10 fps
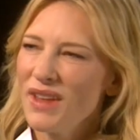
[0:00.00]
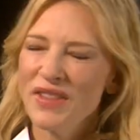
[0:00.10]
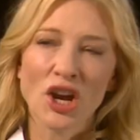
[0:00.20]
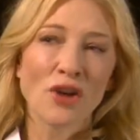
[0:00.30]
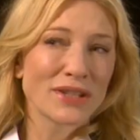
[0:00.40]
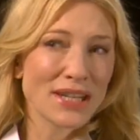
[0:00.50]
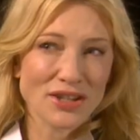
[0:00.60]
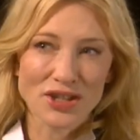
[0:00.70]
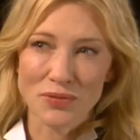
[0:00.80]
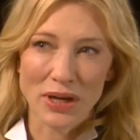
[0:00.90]
the
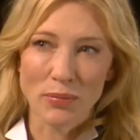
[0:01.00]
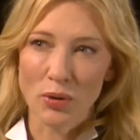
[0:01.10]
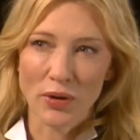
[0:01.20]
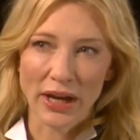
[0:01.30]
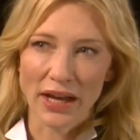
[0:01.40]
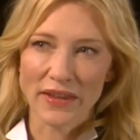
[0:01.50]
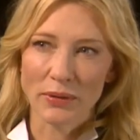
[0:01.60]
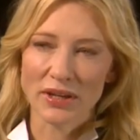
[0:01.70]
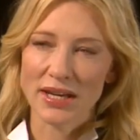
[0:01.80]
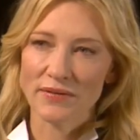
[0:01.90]
conversation's really boring. I think
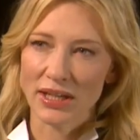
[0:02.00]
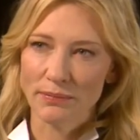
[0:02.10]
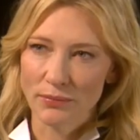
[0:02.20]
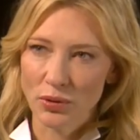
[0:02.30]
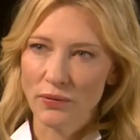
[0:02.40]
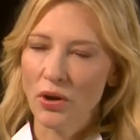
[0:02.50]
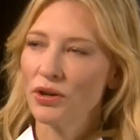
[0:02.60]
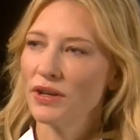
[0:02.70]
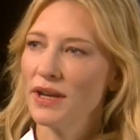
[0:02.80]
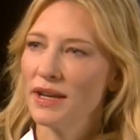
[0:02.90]
we just have to move on
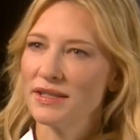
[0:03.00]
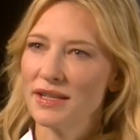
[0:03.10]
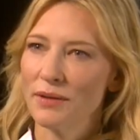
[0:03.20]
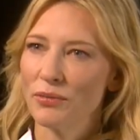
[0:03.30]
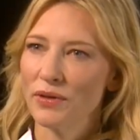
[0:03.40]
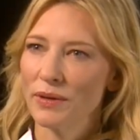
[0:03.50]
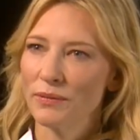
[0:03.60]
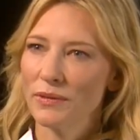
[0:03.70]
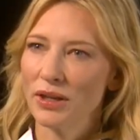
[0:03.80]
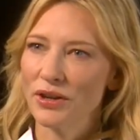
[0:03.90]
and, and start
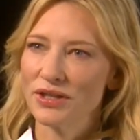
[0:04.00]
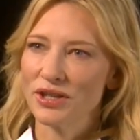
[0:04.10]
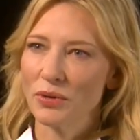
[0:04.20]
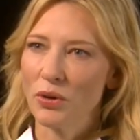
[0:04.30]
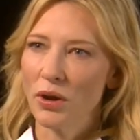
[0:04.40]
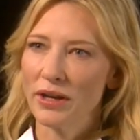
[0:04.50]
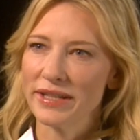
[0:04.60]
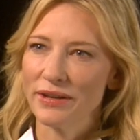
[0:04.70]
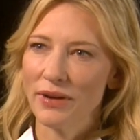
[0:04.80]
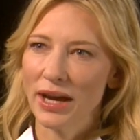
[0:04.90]
moving closer to
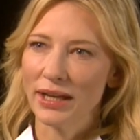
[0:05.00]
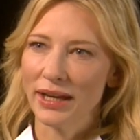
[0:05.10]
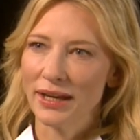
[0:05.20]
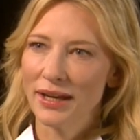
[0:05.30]
equality finally